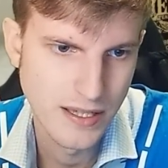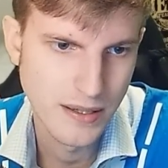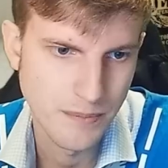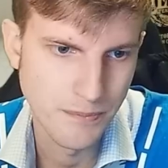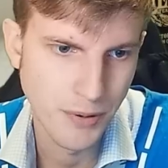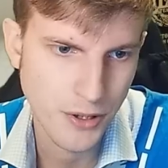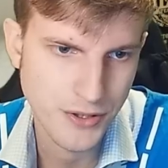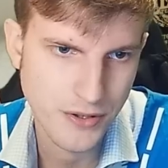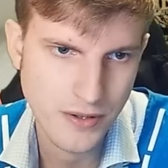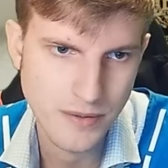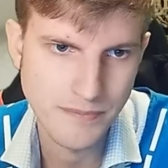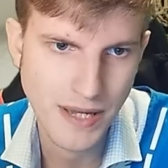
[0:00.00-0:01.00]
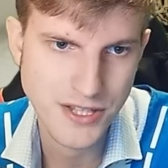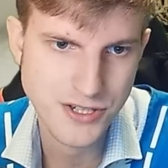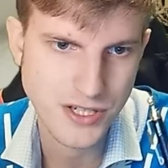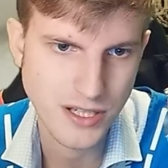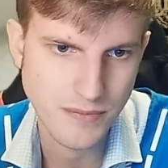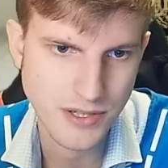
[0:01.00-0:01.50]
bother
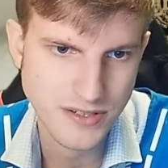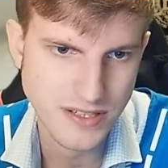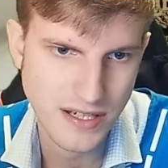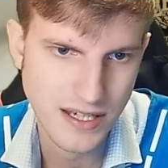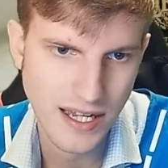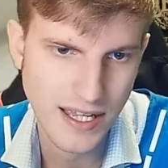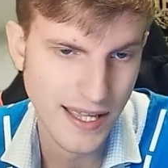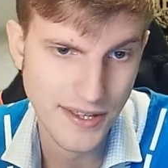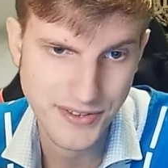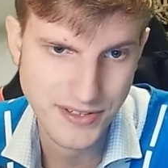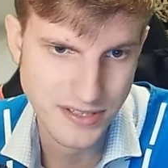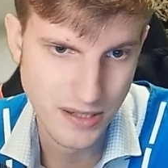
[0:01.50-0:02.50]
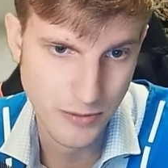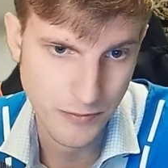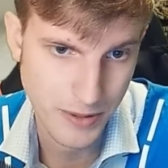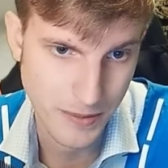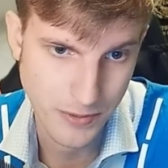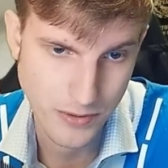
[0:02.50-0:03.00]
mentioning, because I hate these type of
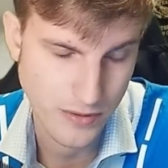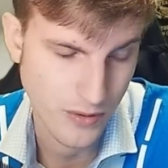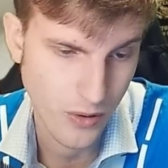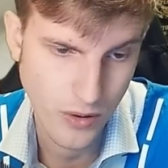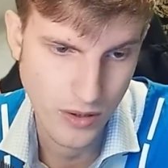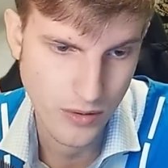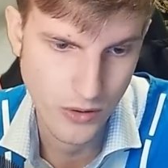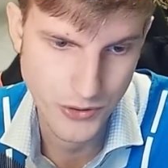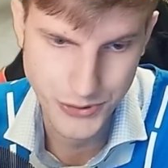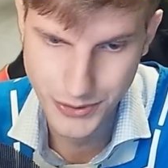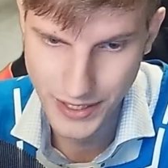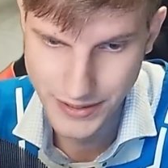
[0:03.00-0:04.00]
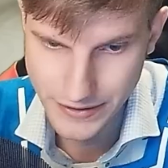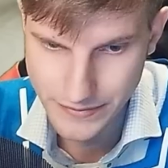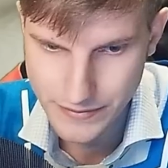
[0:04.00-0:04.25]
people altogether.